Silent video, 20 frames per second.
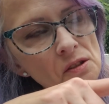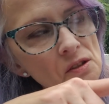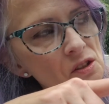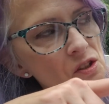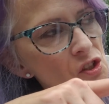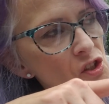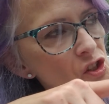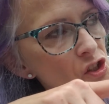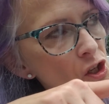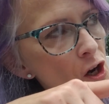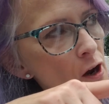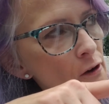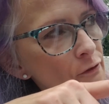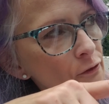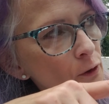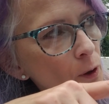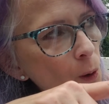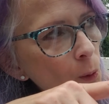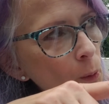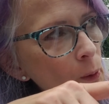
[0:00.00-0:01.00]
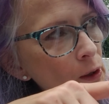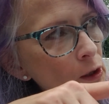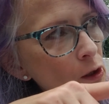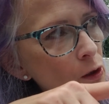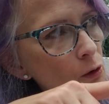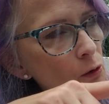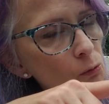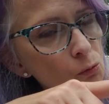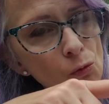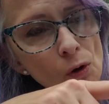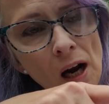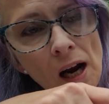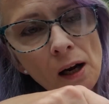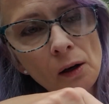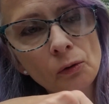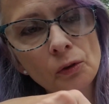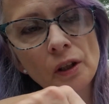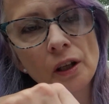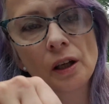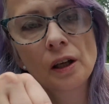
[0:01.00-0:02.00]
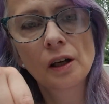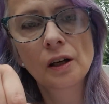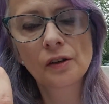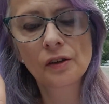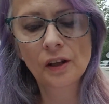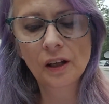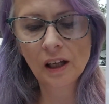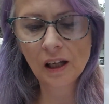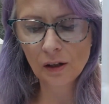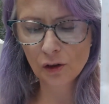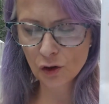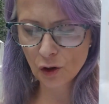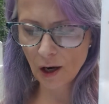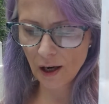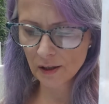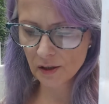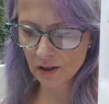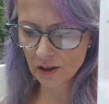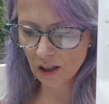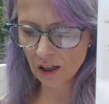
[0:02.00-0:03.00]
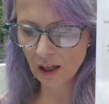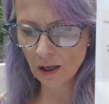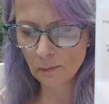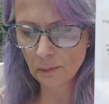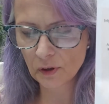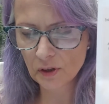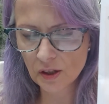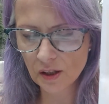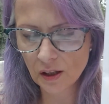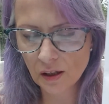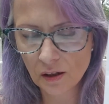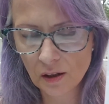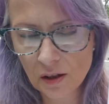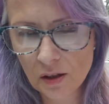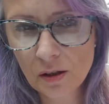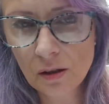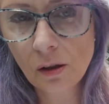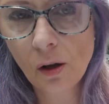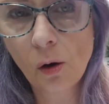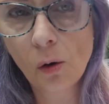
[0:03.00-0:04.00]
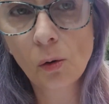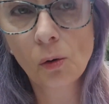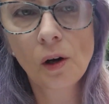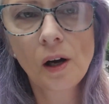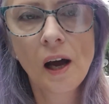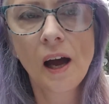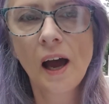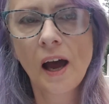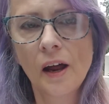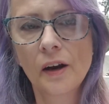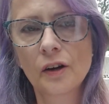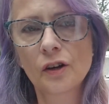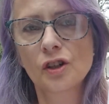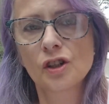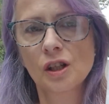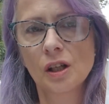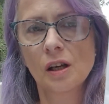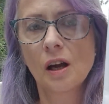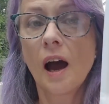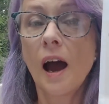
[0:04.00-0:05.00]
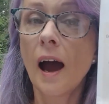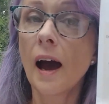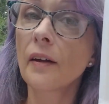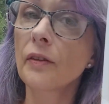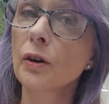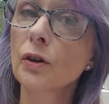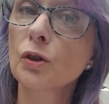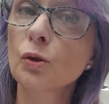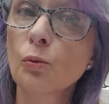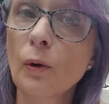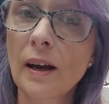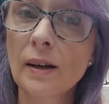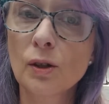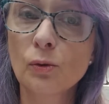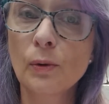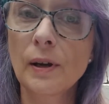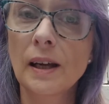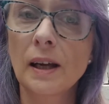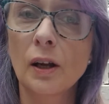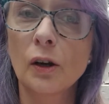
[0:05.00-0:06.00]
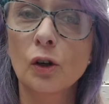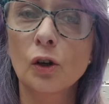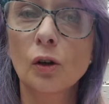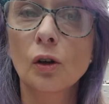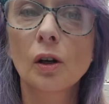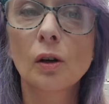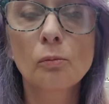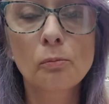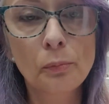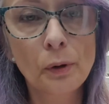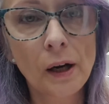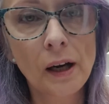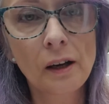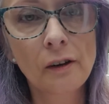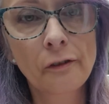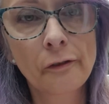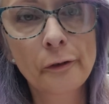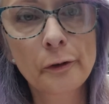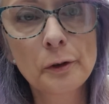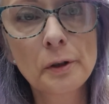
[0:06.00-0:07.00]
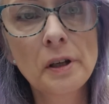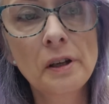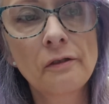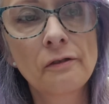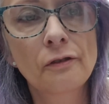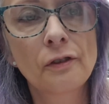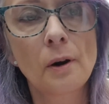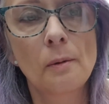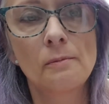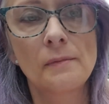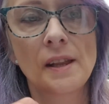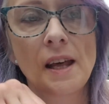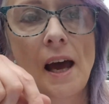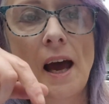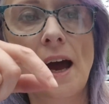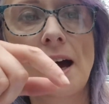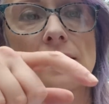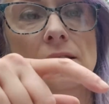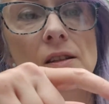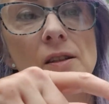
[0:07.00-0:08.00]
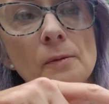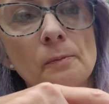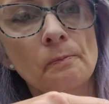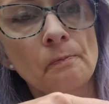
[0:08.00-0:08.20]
stuff going around here that tries to keep us in this low energy, and there's ways we can break free from that.